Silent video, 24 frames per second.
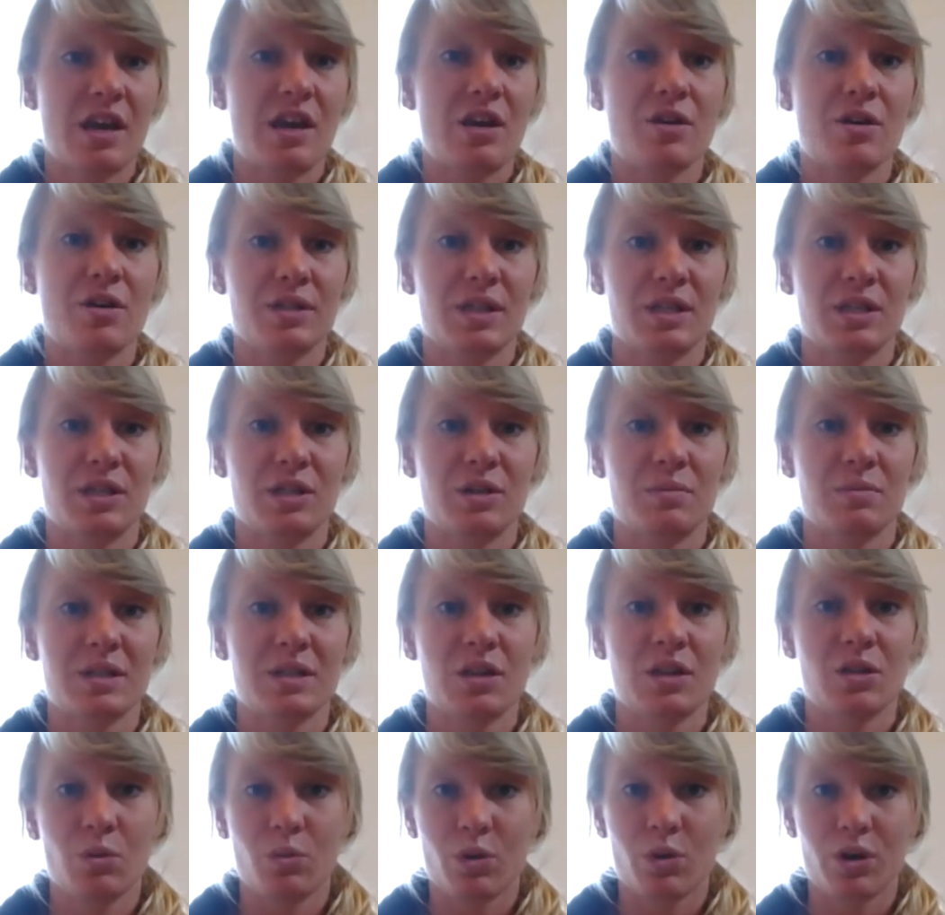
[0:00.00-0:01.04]
ecosystems
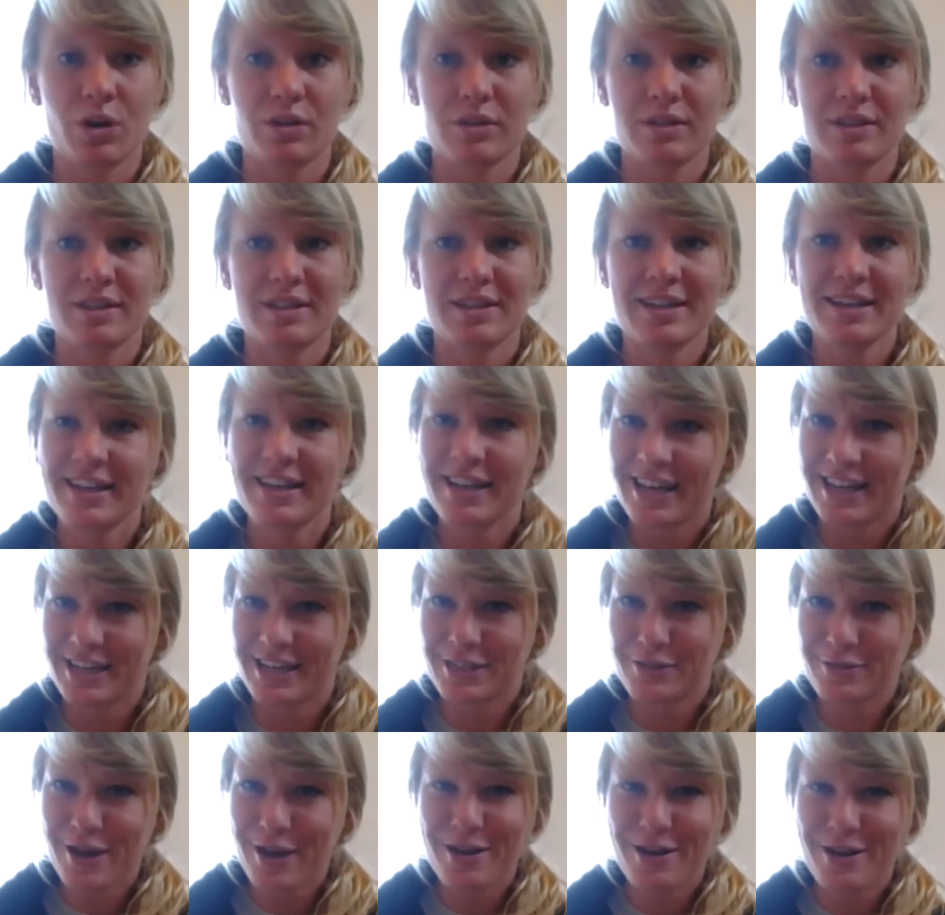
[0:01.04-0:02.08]
in the world, and
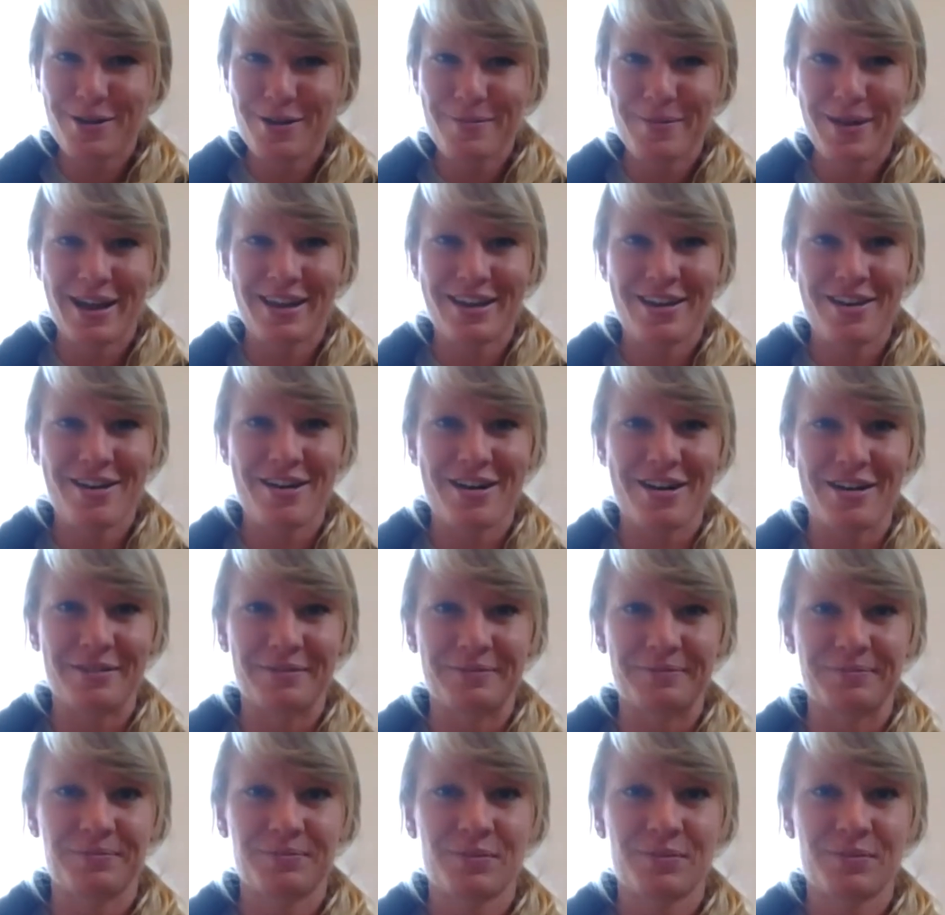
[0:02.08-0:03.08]
it's right in our backyard.